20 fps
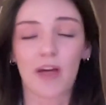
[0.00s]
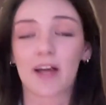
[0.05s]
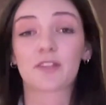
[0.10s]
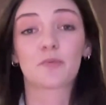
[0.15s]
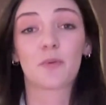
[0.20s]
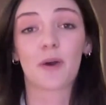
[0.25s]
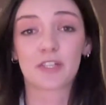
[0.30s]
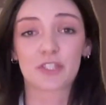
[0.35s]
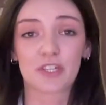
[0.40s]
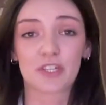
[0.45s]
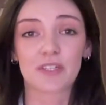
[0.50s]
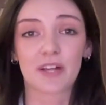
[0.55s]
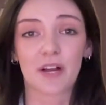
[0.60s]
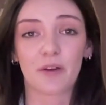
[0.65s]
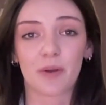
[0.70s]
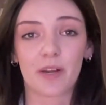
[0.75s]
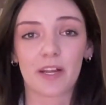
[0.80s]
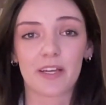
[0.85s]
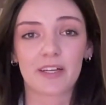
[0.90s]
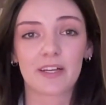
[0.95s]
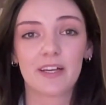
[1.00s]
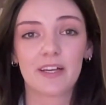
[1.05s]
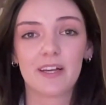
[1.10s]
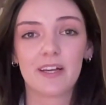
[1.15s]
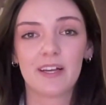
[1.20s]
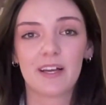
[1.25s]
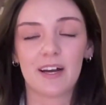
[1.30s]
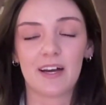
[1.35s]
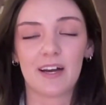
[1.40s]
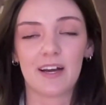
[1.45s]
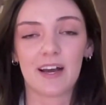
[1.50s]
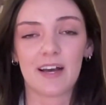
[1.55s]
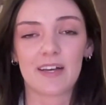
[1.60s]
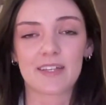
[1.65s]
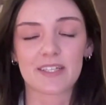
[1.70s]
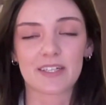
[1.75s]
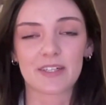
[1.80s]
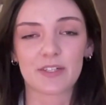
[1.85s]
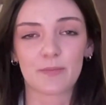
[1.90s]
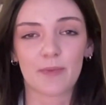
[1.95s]
why she's not running
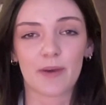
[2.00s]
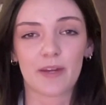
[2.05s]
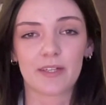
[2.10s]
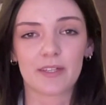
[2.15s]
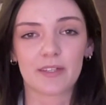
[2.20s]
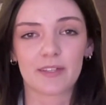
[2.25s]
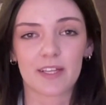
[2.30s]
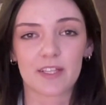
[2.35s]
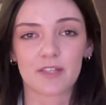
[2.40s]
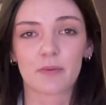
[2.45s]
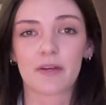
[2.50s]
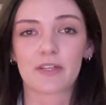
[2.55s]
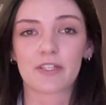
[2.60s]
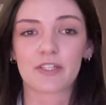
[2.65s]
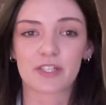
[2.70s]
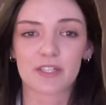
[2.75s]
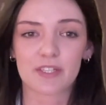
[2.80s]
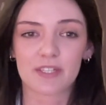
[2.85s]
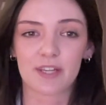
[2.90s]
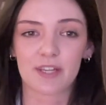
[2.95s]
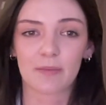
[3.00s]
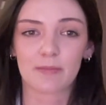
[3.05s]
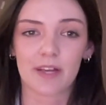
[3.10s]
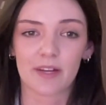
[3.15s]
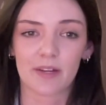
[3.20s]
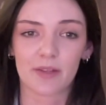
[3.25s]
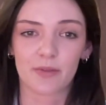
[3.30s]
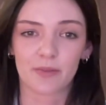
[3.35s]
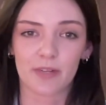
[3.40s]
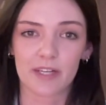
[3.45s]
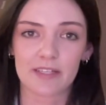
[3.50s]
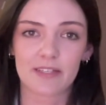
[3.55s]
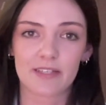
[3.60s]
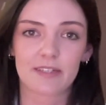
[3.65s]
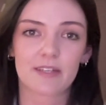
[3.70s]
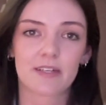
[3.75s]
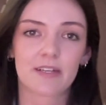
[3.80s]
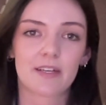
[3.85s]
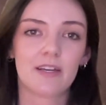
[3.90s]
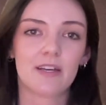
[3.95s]
as an independent, and that's why she stepped out of the
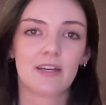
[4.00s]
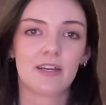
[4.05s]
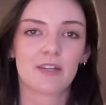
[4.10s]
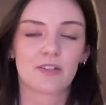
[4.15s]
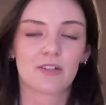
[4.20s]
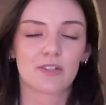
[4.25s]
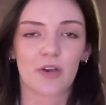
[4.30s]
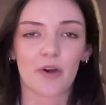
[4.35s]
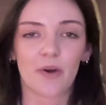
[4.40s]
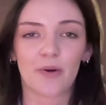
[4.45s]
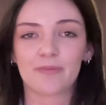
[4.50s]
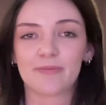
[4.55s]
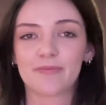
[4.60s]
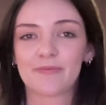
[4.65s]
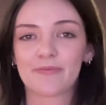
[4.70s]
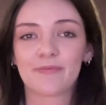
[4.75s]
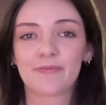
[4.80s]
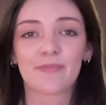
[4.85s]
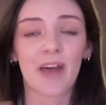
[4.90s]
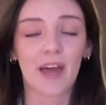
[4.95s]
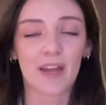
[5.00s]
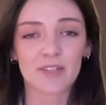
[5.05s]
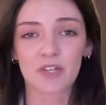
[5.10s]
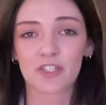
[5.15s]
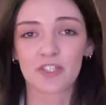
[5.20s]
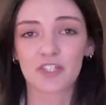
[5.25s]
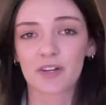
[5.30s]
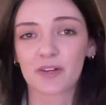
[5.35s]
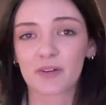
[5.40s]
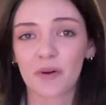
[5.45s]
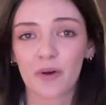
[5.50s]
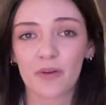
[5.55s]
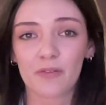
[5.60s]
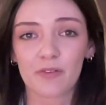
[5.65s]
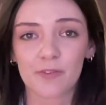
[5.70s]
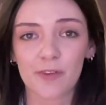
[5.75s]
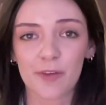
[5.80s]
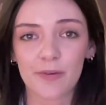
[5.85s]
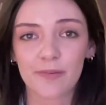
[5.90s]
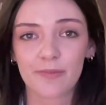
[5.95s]
race. So that is our general
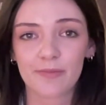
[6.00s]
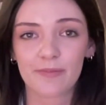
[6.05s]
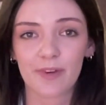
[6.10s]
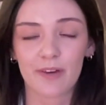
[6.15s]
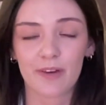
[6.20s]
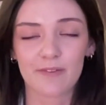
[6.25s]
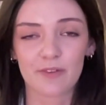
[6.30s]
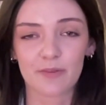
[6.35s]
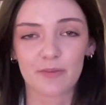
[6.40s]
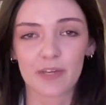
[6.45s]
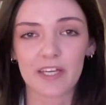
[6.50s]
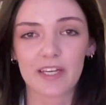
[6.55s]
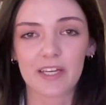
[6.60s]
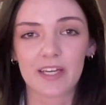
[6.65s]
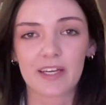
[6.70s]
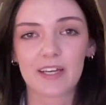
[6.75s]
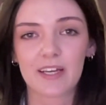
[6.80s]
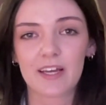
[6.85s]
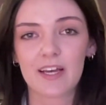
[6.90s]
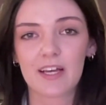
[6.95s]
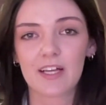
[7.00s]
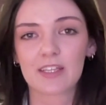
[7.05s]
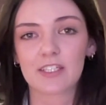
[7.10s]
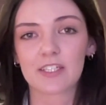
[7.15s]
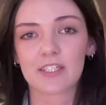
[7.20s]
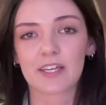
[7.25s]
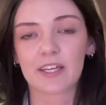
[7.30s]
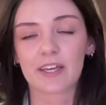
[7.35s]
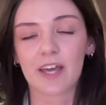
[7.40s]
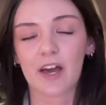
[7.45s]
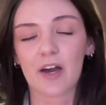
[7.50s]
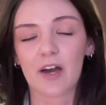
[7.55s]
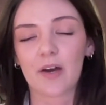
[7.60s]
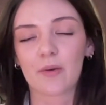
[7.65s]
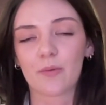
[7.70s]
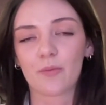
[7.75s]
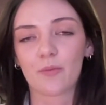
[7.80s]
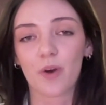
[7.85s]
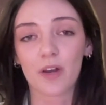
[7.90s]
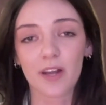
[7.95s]
overview of the week. Looking
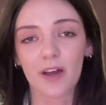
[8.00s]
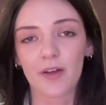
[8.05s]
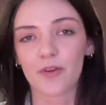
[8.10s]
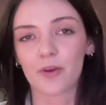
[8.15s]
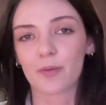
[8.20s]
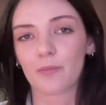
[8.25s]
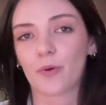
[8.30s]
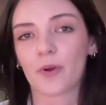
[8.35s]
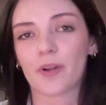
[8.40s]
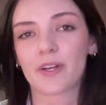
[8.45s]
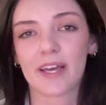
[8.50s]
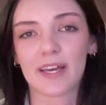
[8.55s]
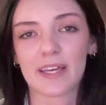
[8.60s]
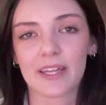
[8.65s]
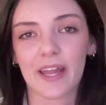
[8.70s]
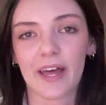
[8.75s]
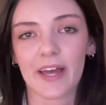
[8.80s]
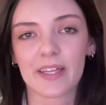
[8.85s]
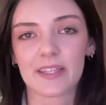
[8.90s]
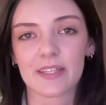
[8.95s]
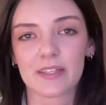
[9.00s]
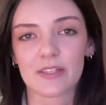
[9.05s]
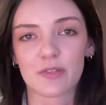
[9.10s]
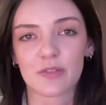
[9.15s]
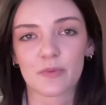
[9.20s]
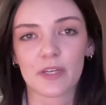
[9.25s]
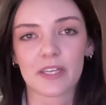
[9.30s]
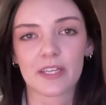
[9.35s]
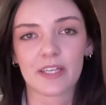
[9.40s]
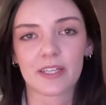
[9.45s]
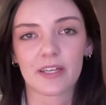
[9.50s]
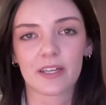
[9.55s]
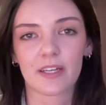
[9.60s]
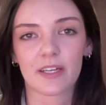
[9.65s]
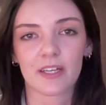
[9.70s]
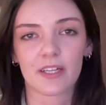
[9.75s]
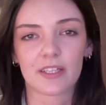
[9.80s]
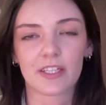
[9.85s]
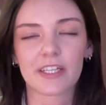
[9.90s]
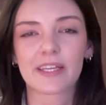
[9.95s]
at one other important headline this week,
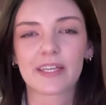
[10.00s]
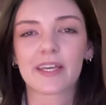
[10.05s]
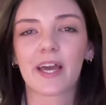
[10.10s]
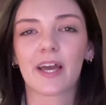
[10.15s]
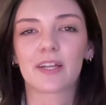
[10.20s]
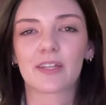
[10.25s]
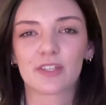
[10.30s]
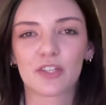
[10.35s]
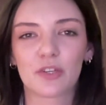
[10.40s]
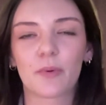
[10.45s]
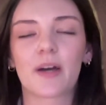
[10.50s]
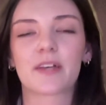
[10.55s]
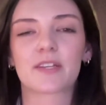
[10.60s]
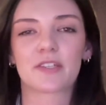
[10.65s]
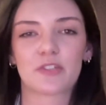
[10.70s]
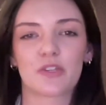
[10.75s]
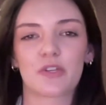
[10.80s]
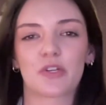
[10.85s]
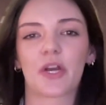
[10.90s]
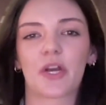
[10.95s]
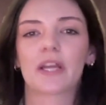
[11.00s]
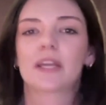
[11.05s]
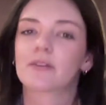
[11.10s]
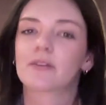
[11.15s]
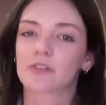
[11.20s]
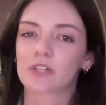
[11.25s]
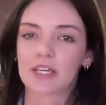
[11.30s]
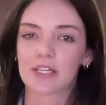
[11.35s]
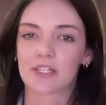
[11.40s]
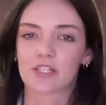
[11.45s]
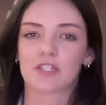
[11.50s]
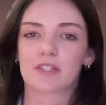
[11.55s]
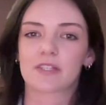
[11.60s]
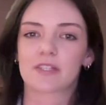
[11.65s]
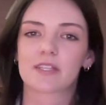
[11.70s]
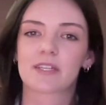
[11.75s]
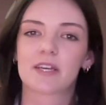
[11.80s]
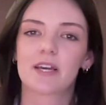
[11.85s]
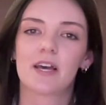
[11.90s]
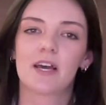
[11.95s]
looking at U.S. and Ukrainian
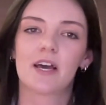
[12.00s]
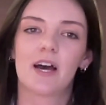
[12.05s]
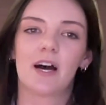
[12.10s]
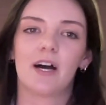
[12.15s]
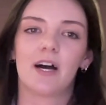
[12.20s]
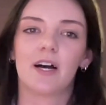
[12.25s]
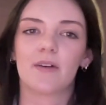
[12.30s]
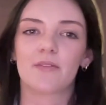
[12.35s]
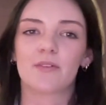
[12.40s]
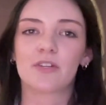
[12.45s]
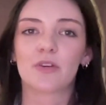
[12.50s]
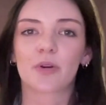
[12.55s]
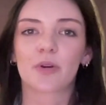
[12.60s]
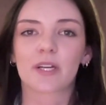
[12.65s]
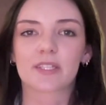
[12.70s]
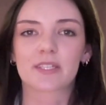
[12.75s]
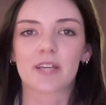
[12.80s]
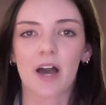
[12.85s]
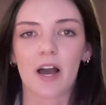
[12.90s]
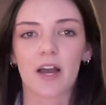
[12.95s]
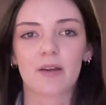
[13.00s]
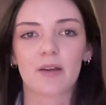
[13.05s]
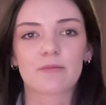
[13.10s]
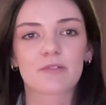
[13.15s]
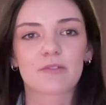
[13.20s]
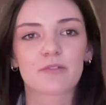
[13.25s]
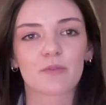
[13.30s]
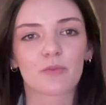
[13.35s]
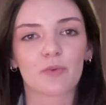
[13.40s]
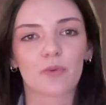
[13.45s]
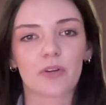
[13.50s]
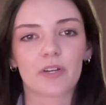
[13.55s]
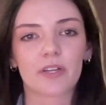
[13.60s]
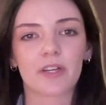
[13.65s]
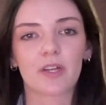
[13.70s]
relations. The New York Times reported